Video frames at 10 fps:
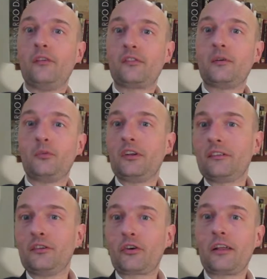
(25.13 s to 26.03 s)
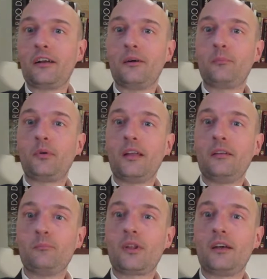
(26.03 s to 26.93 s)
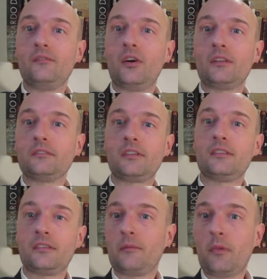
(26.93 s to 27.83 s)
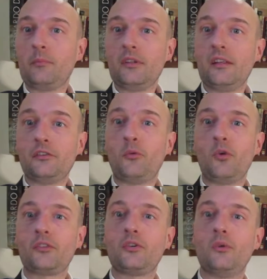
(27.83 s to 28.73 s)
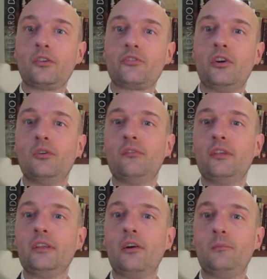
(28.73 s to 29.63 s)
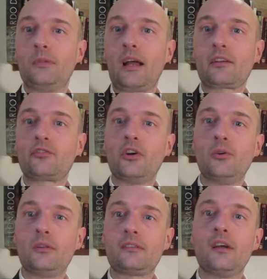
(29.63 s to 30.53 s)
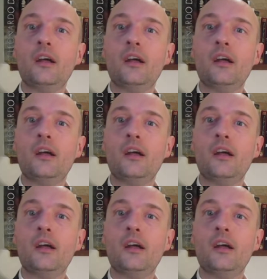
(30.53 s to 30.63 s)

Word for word: if someone is looking up implied volatility, maybe they don't want to watch a whole video on Black-Scholes.